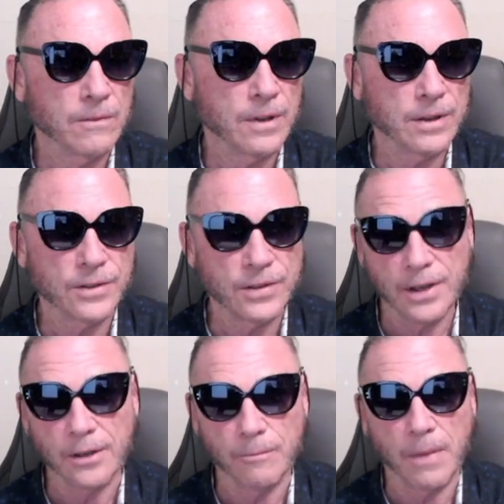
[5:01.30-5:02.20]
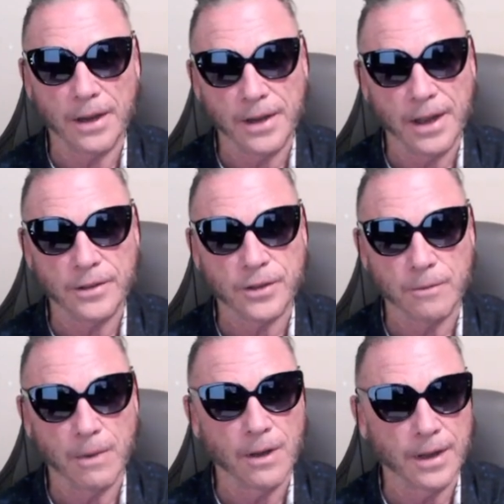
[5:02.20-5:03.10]
concealed by nature
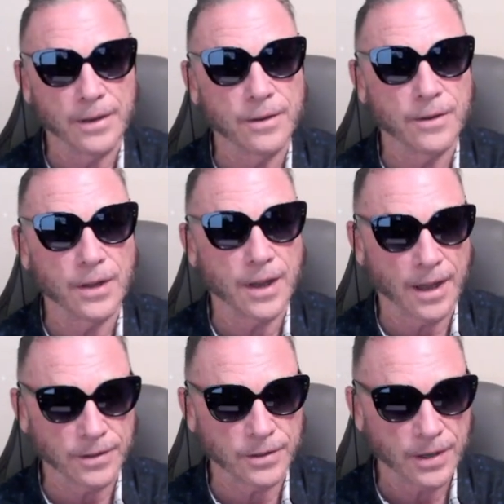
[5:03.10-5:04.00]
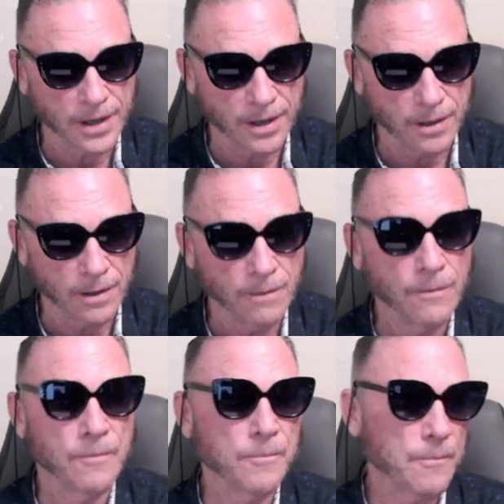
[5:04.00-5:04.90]
behind the cat's tail.
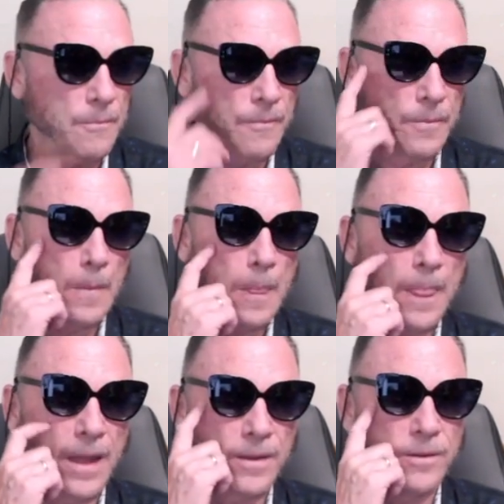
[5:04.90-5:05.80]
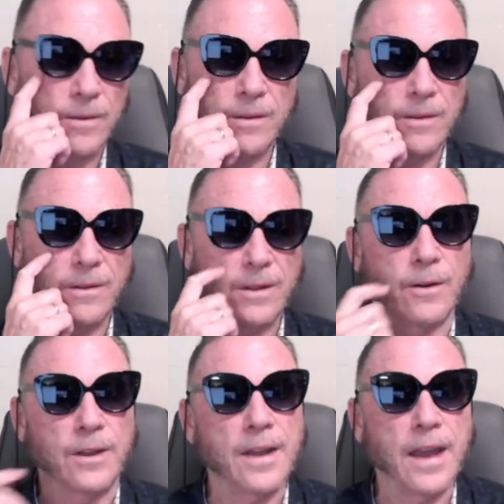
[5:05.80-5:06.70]
And,
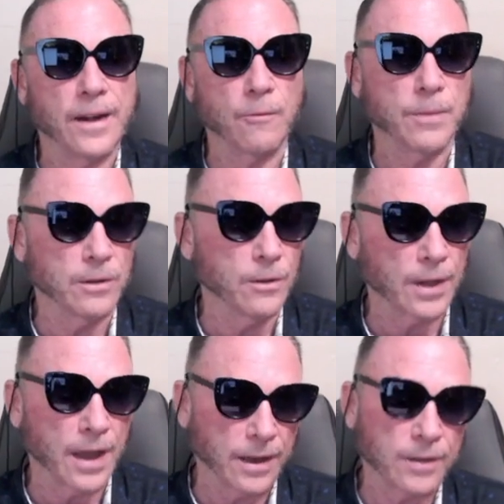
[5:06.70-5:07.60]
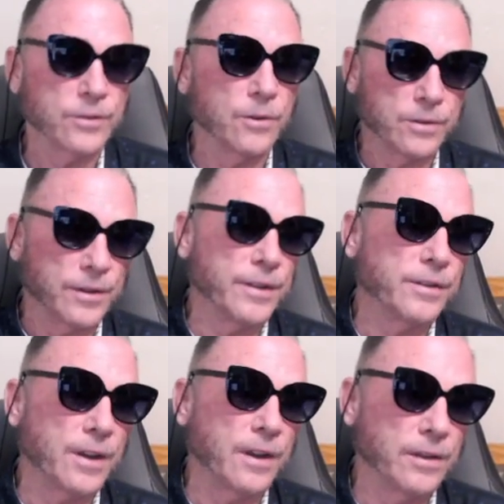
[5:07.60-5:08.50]
you can't help but look at it because usually the
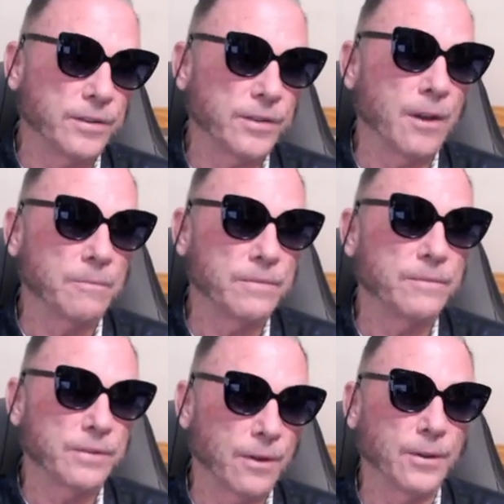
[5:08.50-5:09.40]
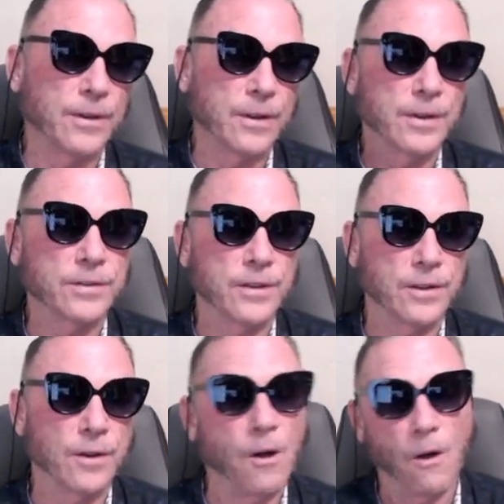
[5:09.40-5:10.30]
tail is up. So you're going to see
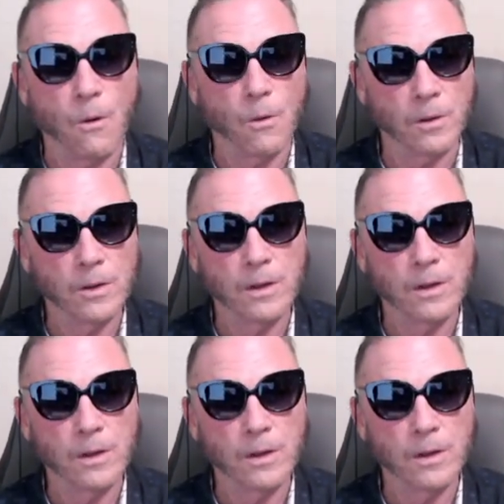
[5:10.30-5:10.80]
the hole